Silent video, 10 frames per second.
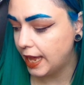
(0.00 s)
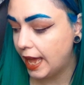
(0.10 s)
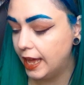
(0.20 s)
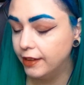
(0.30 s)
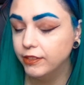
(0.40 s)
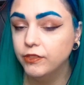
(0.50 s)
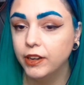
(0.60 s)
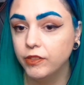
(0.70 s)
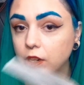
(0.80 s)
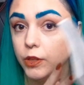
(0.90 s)
I haven't read
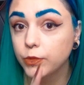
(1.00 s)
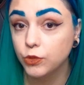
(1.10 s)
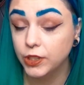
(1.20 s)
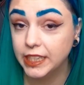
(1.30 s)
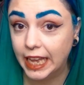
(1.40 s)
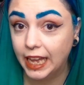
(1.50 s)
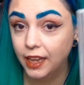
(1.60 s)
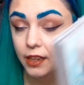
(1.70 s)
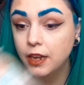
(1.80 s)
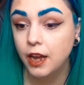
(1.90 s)
volume 3 yet,
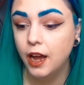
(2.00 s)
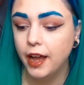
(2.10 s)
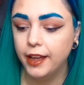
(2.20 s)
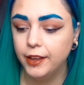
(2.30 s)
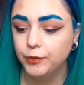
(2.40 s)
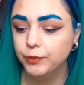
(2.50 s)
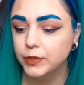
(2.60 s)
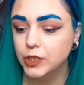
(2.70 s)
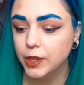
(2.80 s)
so